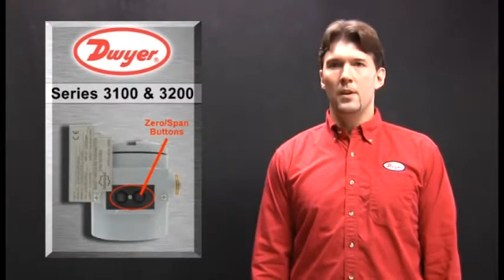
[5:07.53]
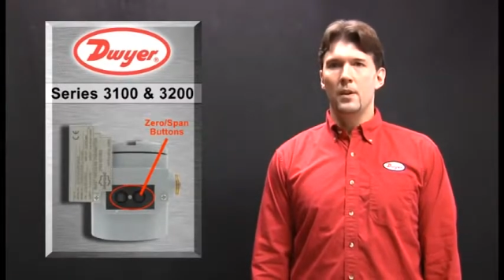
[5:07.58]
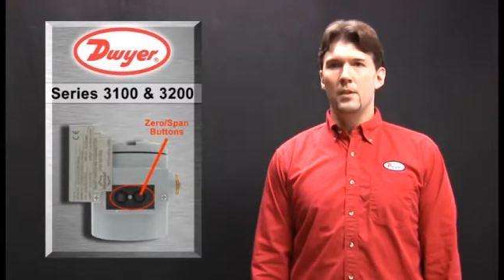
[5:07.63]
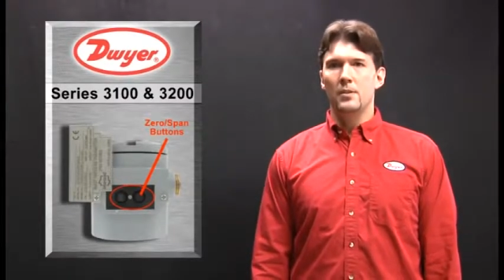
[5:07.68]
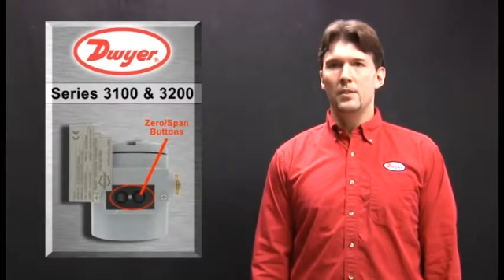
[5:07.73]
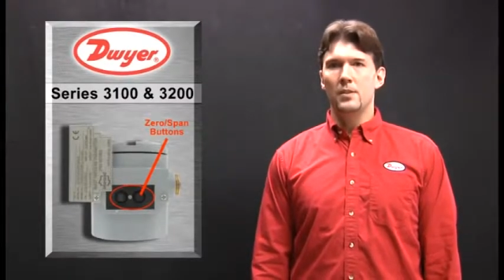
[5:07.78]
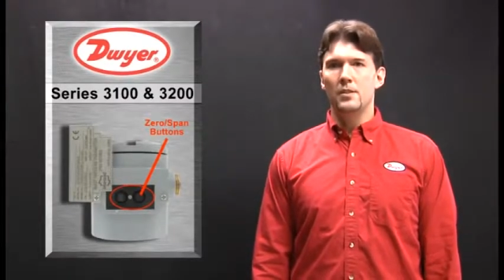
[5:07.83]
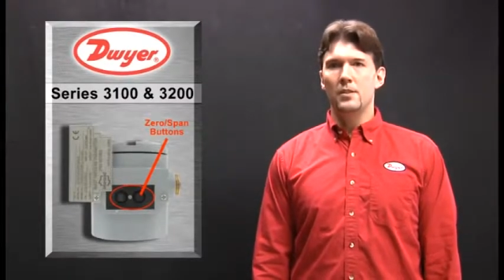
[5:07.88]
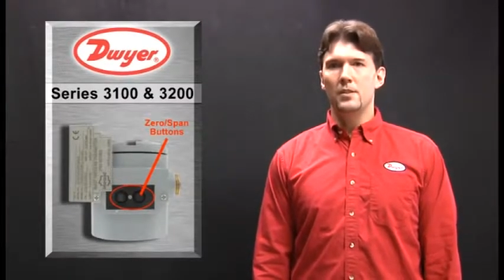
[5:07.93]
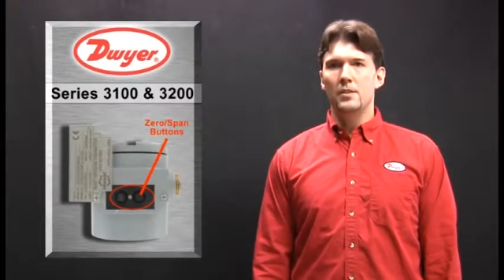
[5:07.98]

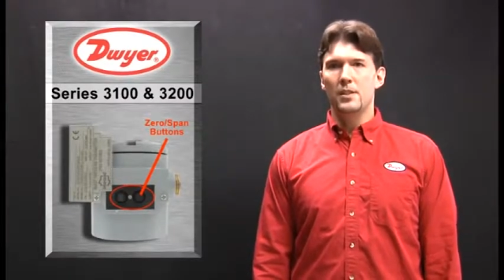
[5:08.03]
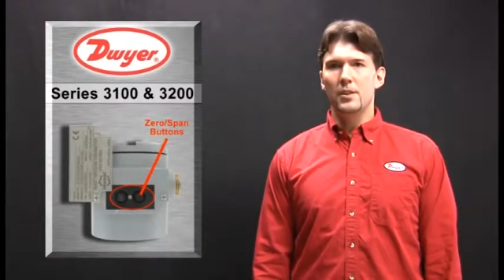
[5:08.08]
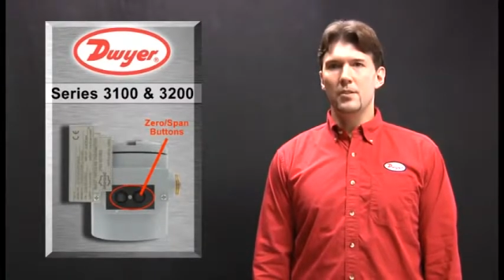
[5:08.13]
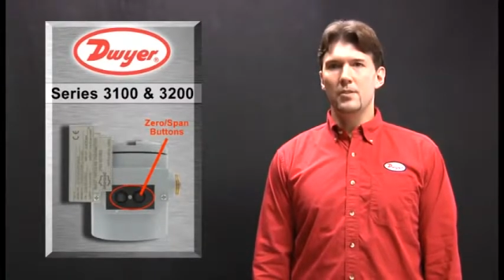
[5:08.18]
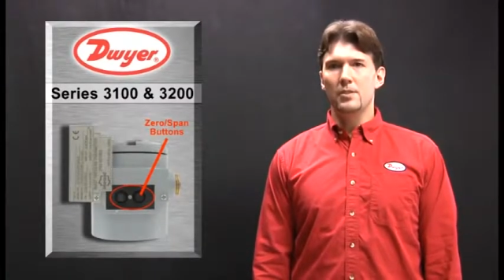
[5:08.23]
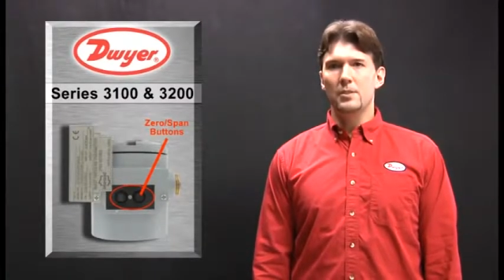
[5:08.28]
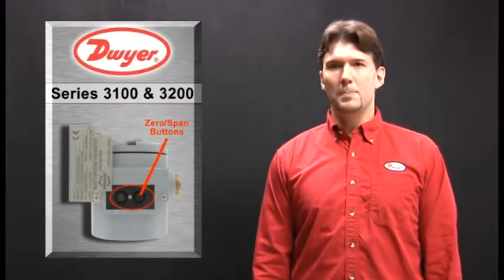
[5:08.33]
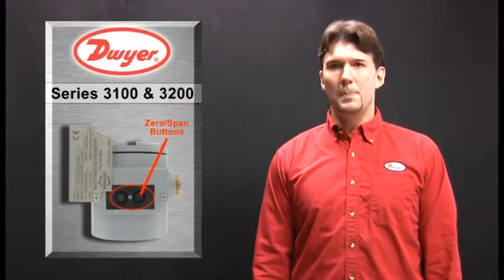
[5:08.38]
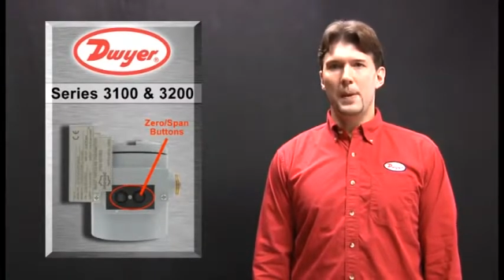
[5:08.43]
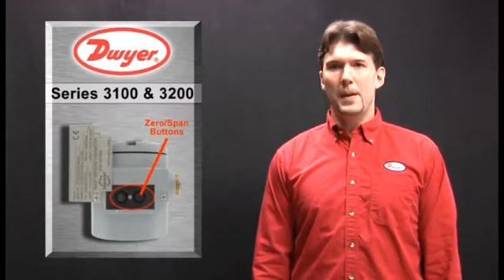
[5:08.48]
Since the zero
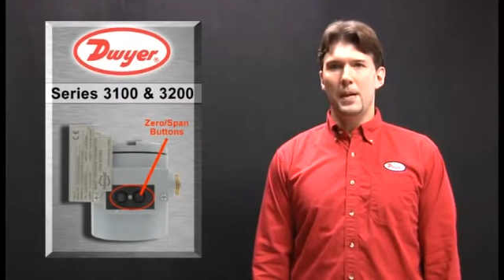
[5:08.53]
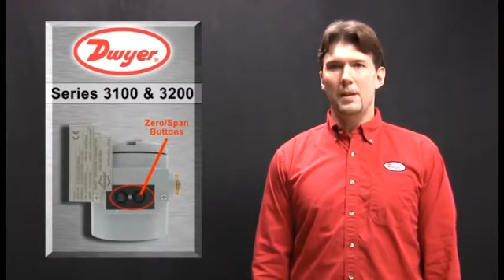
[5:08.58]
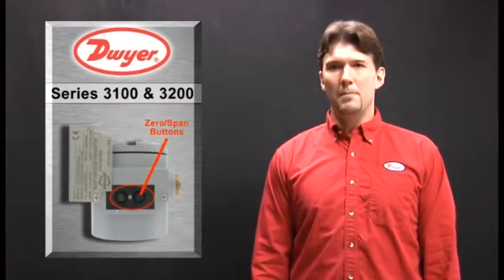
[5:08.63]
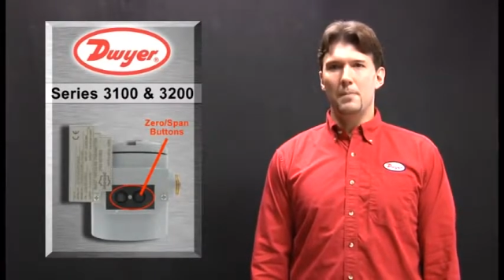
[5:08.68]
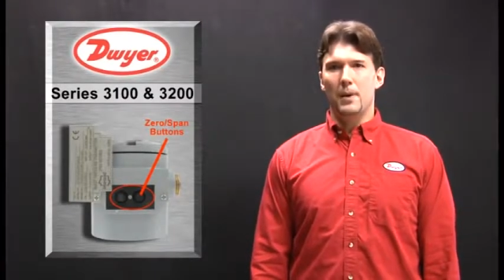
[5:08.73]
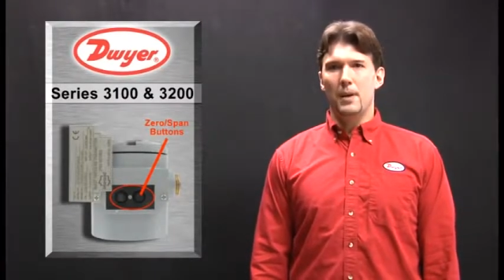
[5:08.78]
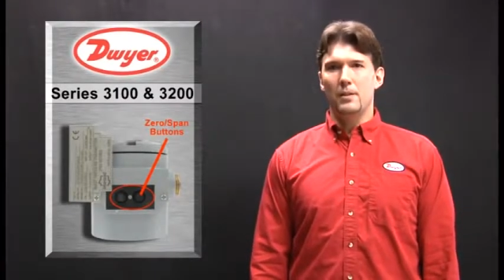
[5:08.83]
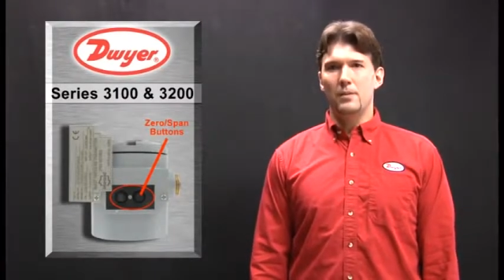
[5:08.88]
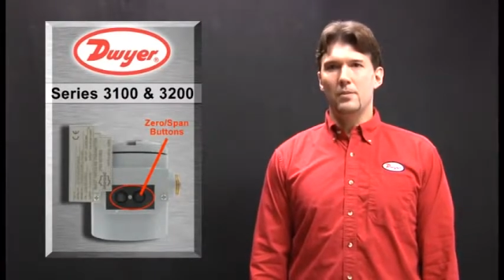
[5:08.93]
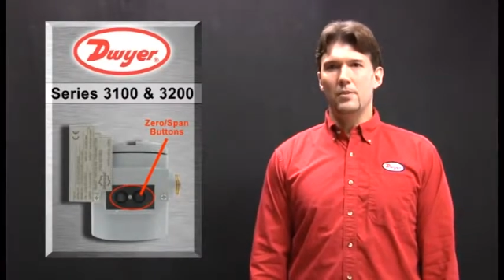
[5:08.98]
and span
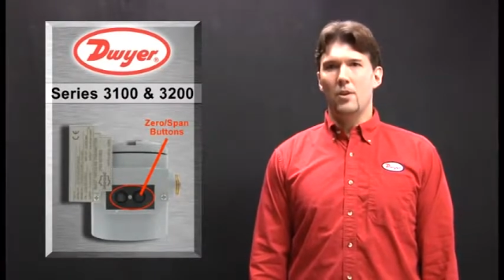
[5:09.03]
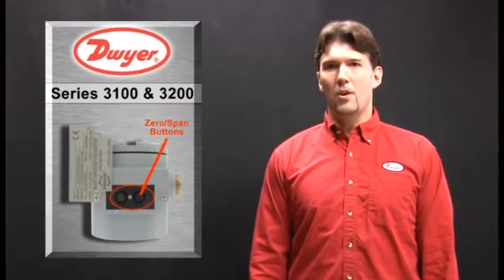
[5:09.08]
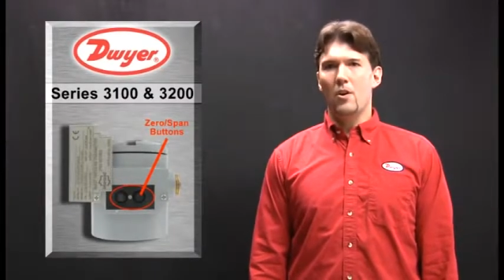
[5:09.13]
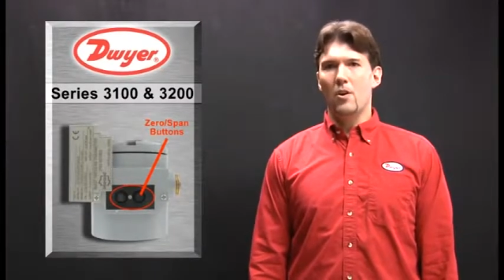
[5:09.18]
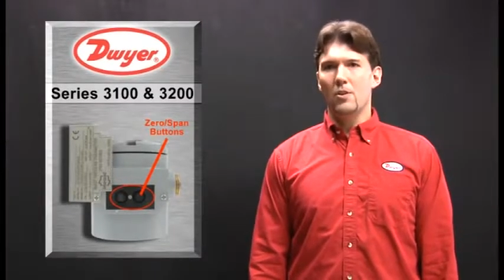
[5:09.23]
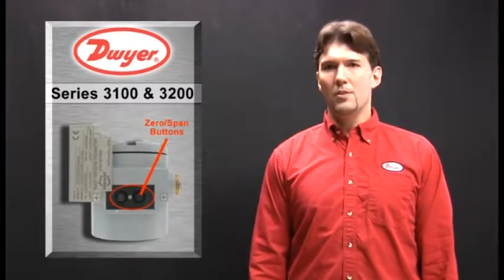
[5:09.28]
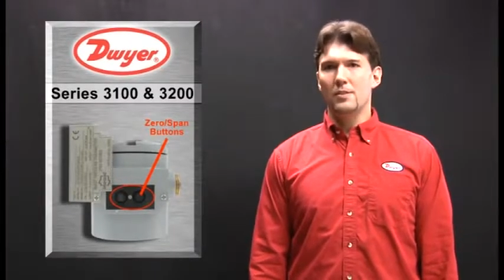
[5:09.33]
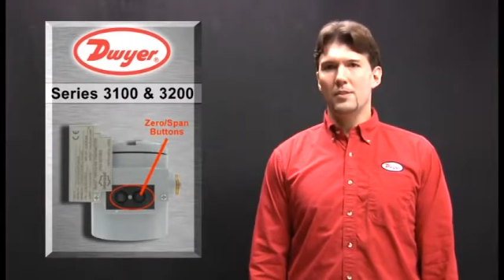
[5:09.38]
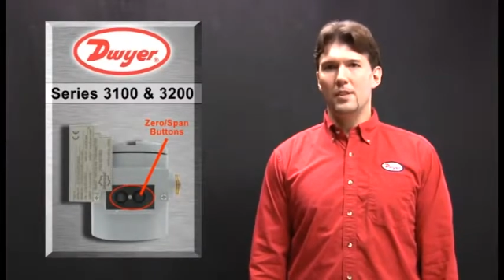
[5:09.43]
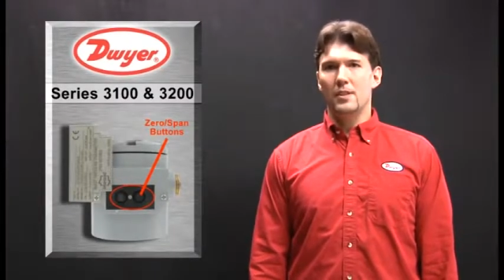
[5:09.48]
buttons are
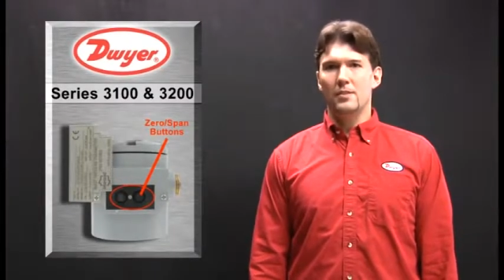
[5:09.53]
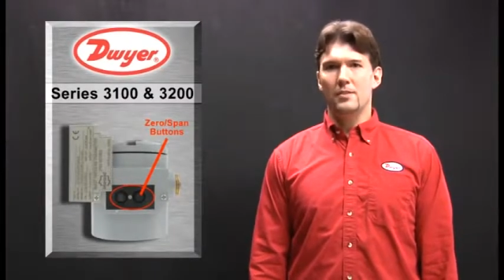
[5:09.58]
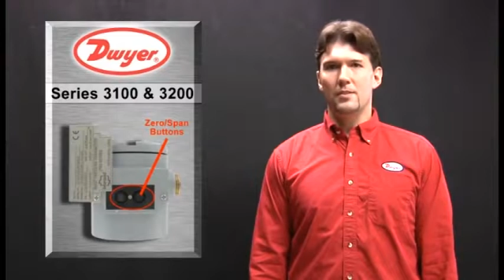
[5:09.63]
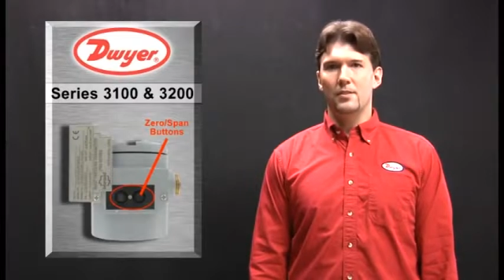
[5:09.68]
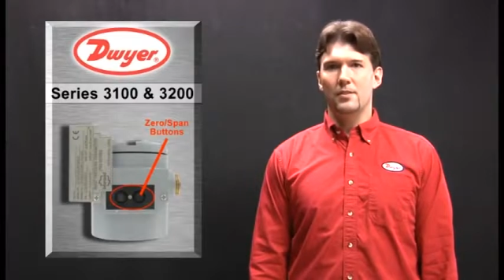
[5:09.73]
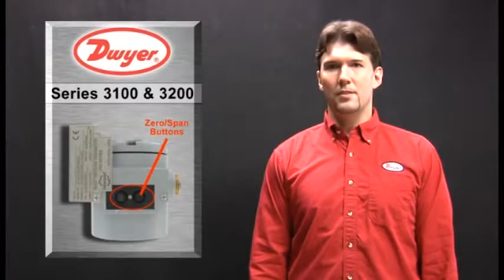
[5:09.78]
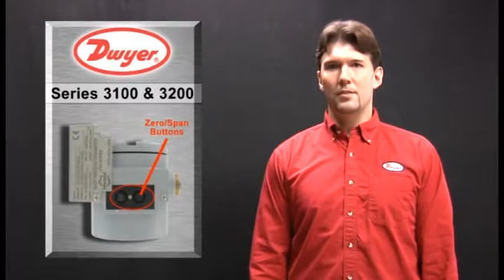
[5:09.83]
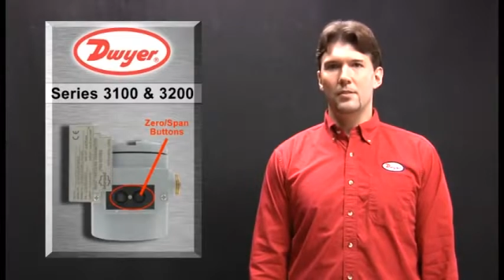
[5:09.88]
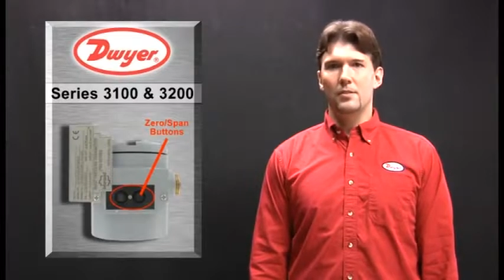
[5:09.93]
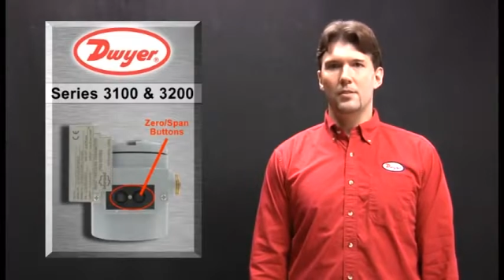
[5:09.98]
hall
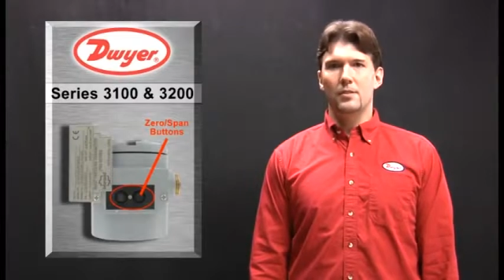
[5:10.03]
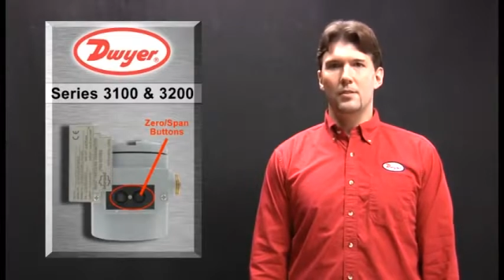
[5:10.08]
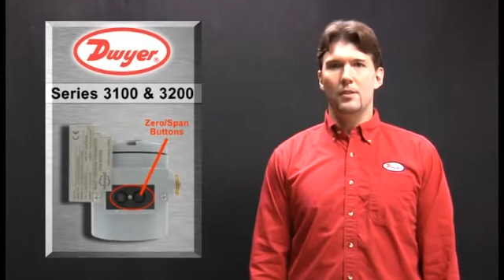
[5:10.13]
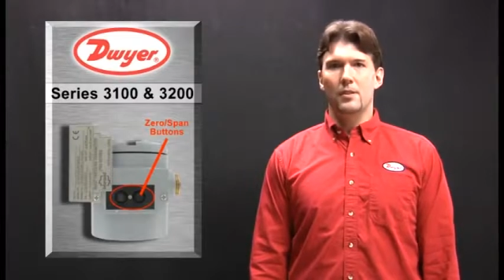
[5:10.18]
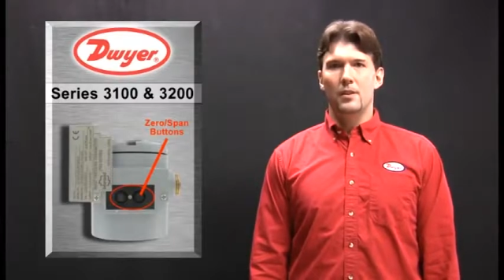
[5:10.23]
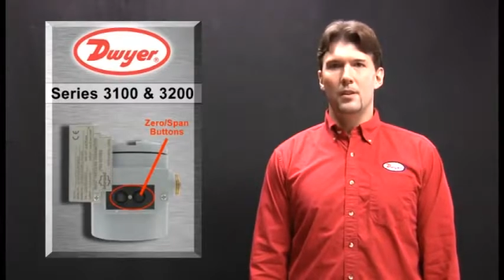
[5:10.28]
sensors,